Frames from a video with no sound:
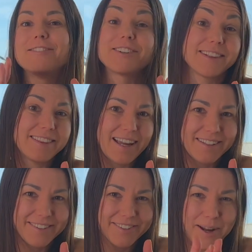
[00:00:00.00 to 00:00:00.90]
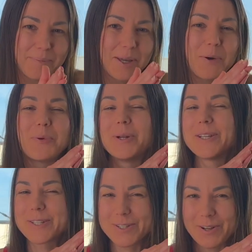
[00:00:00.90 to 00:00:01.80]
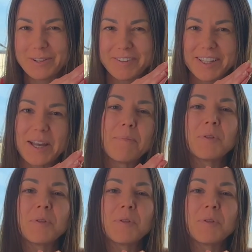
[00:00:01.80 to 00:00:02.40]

red light therapy will solve it.